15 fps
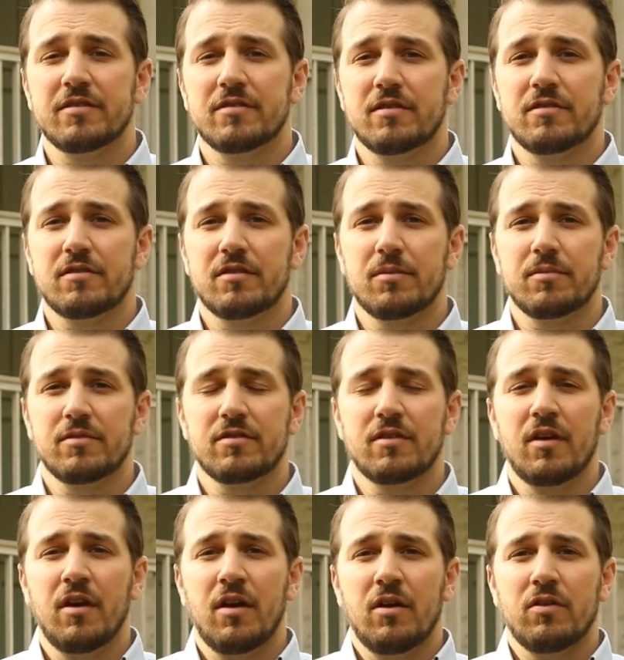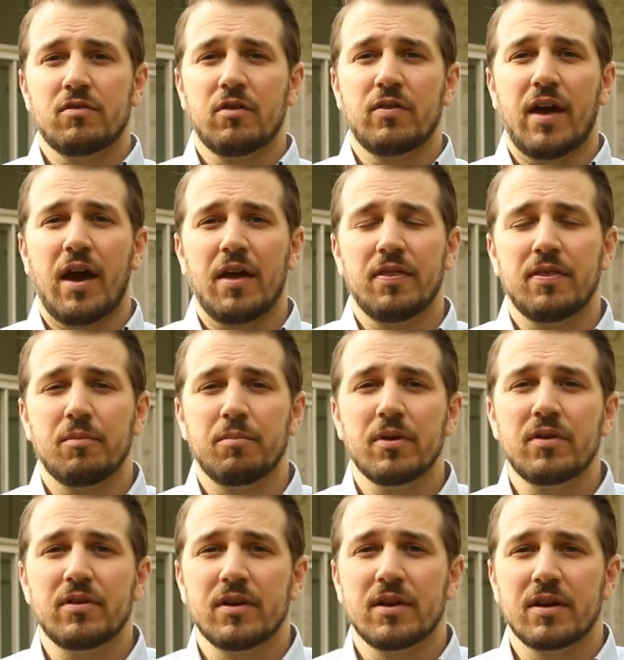systems so that the
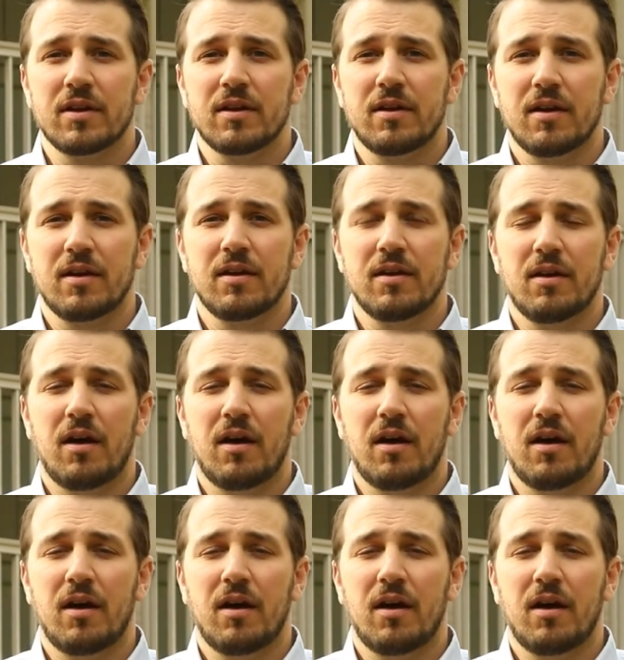building can